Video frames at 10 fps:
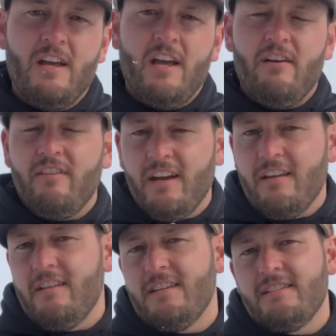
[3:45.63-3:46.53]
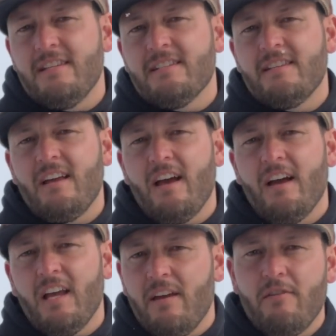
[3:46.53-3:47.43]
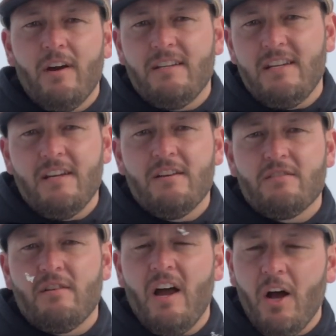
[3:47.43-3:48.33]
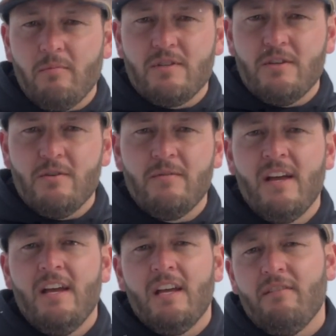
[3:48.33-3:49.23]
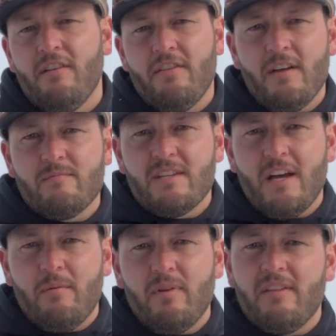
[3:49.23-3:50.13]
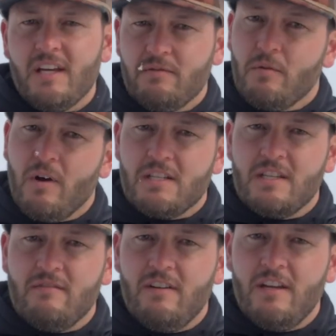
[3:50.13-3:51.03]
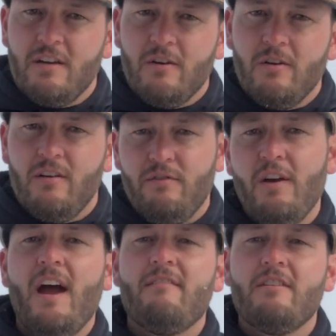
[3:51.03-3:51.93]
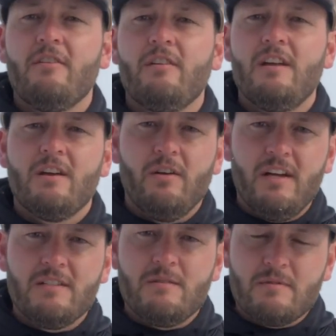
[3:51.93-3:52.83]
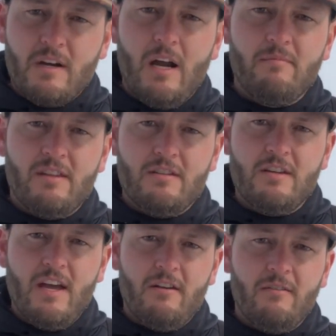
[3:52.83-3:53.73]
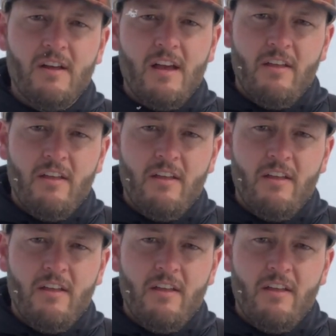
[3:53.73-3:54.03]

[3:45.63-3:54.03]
If any of these things gave you ideas or helped you, give it a thumbs up. Thanks for watching the video. If you haven't already, go ahead and subscribe to the channel.